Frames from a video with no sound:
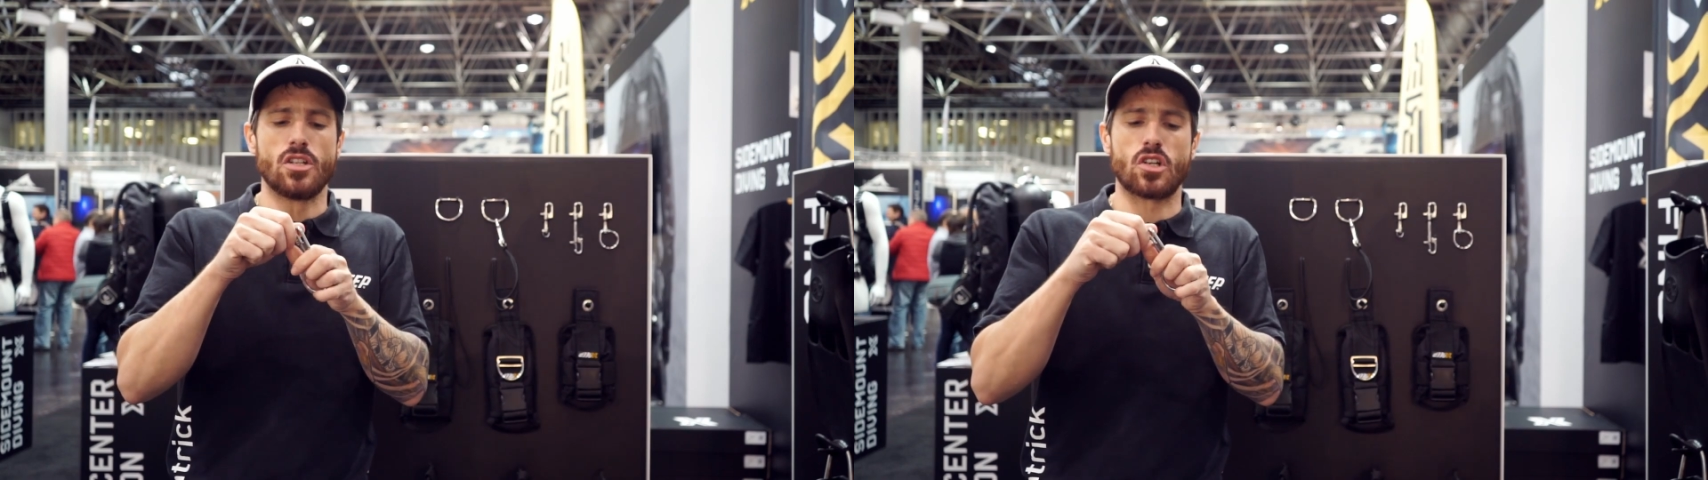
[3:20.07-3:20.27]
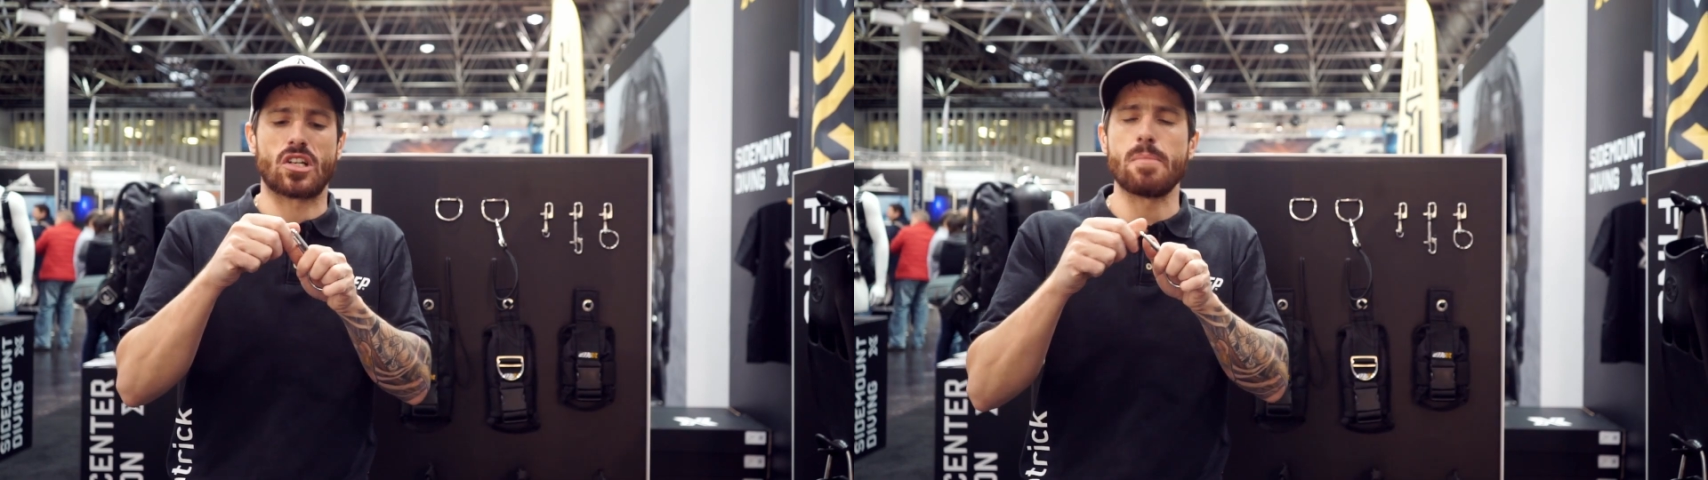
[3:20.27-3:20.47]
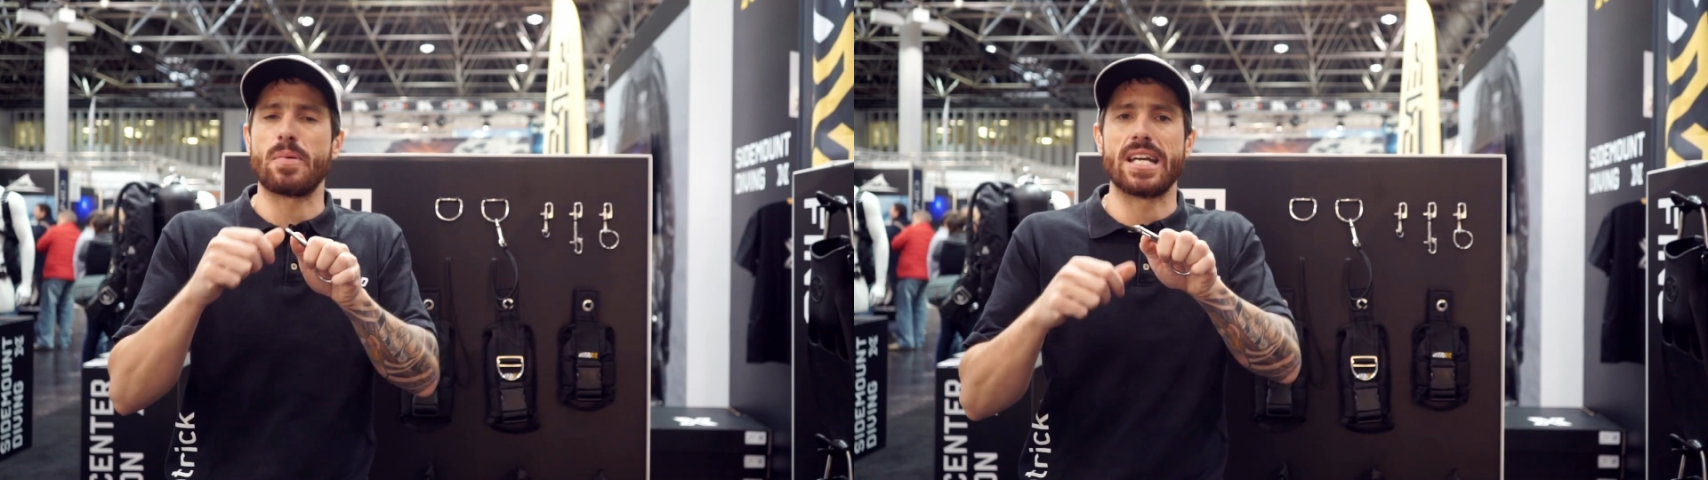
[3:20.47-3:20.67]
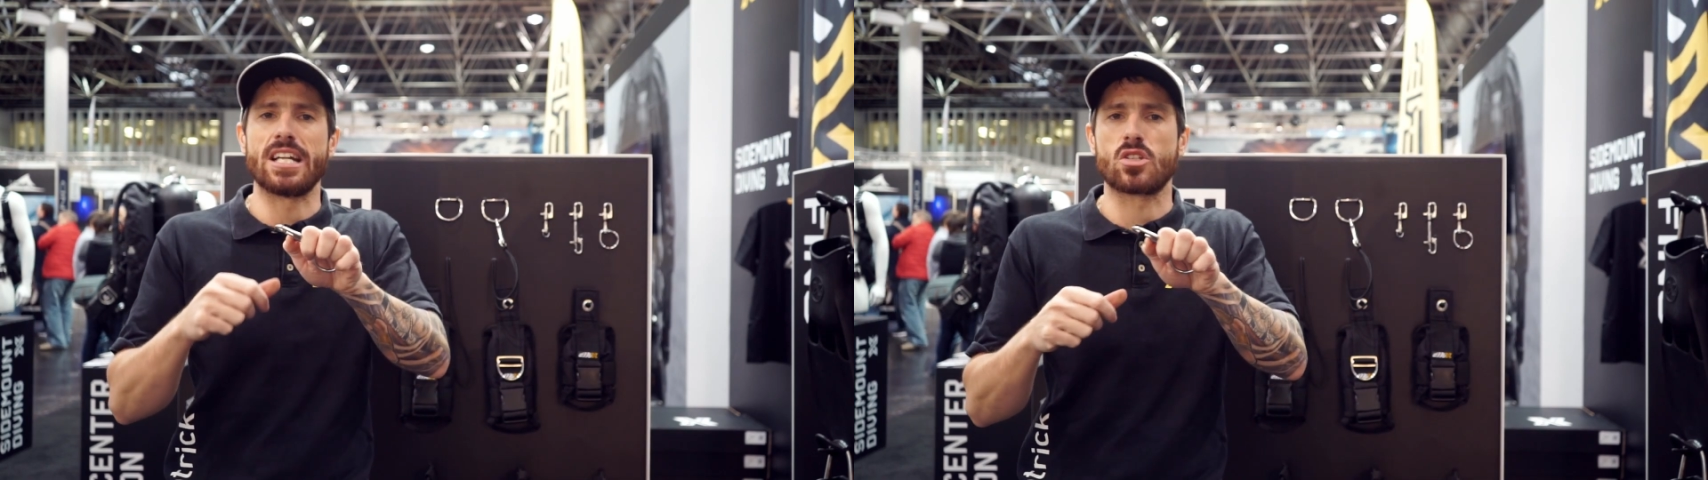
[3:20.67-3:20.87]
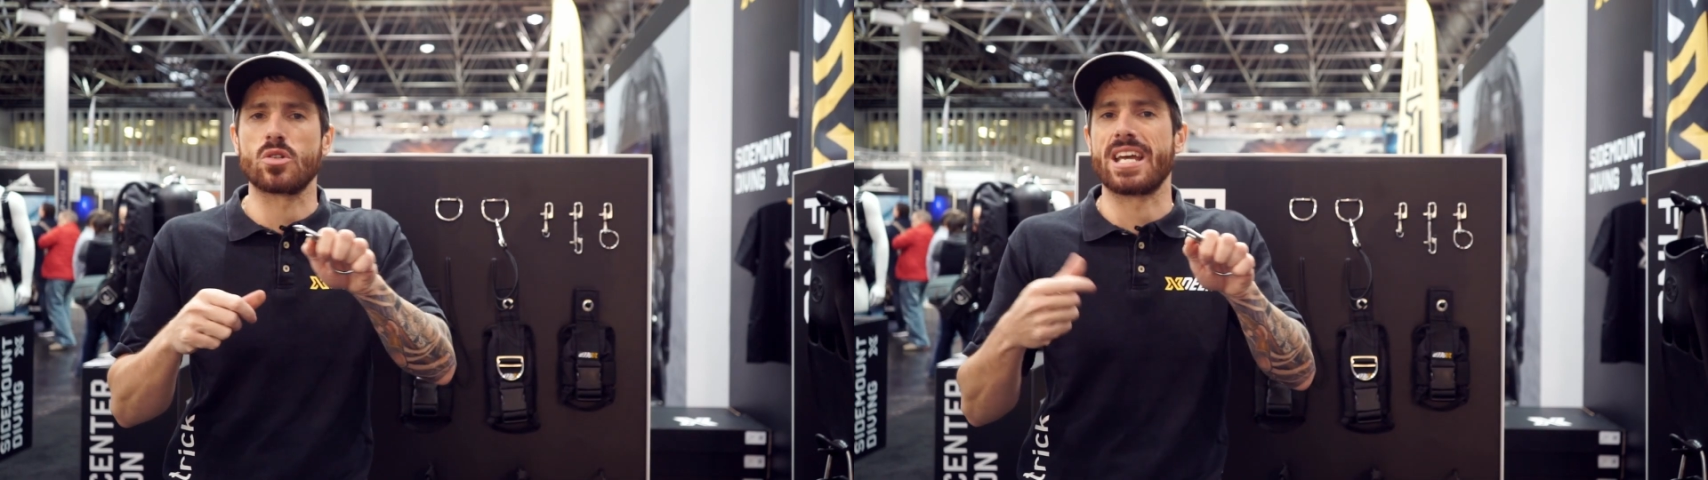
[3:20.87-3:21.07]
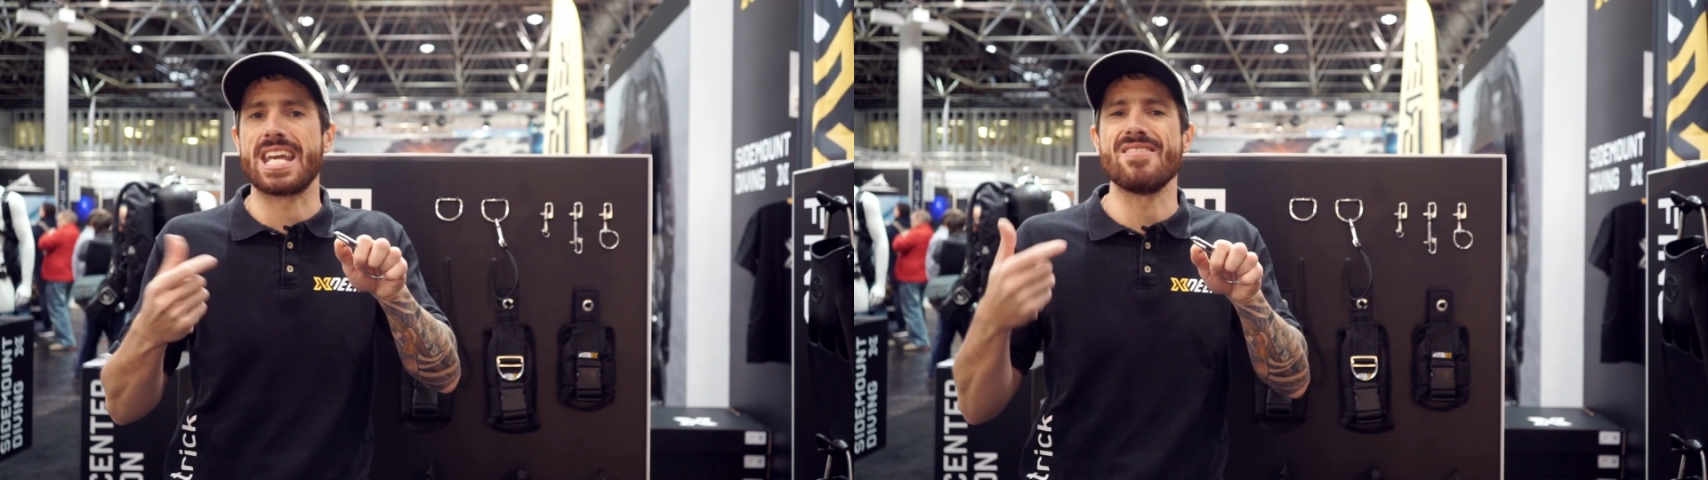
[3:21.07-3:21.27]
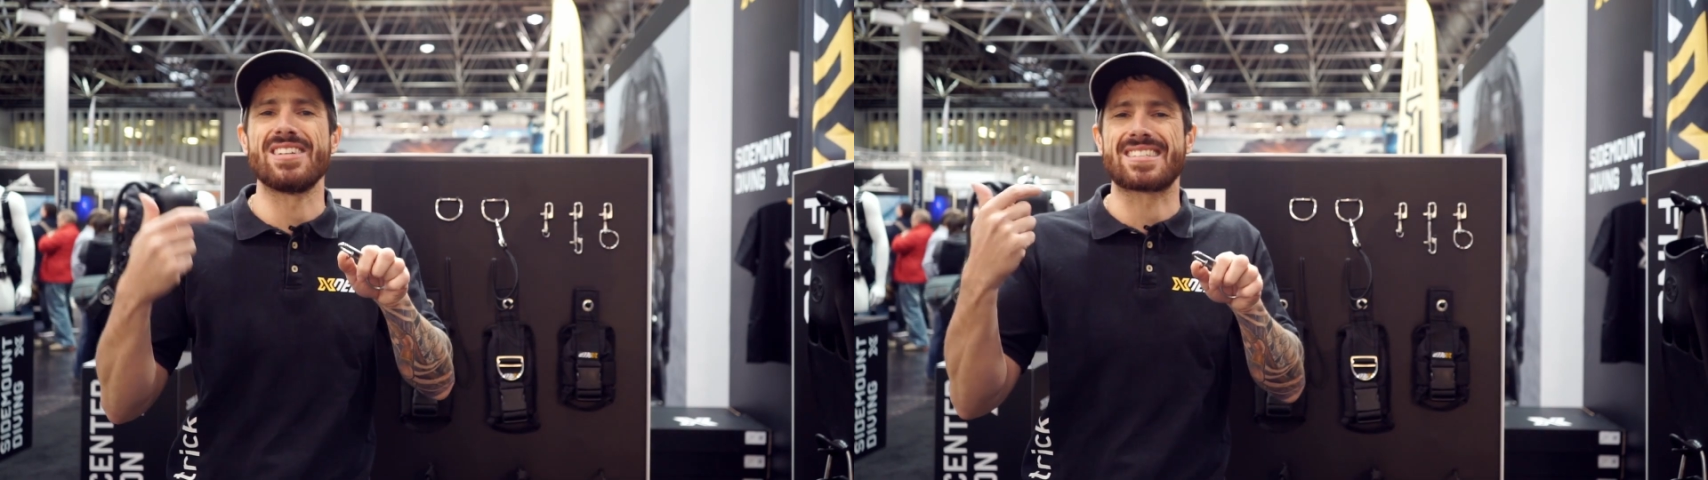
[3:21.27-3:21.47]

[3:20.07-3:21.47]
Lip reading: to clip it into the even